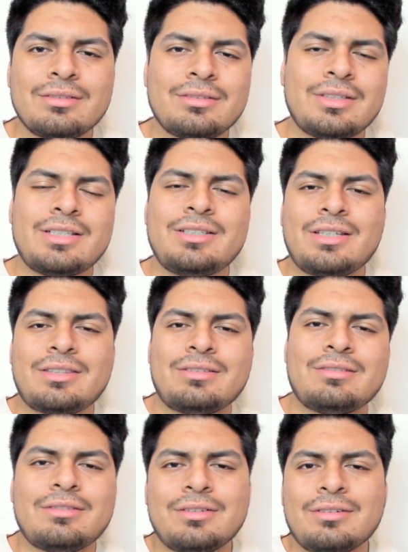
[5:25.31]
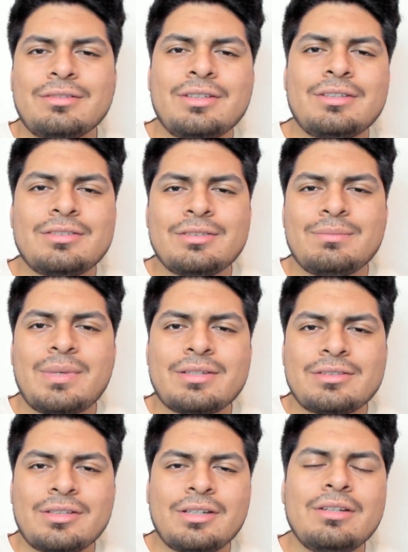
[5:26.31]
So that's not the earliest
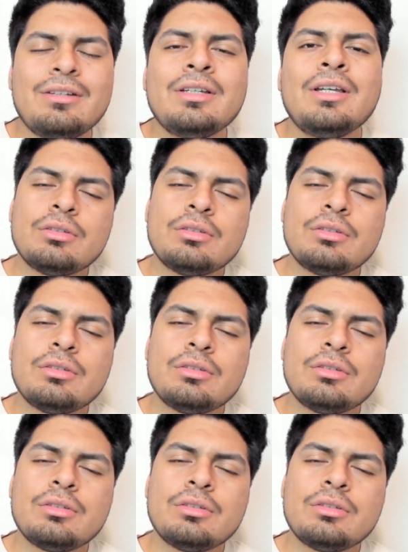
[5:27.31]
best sign.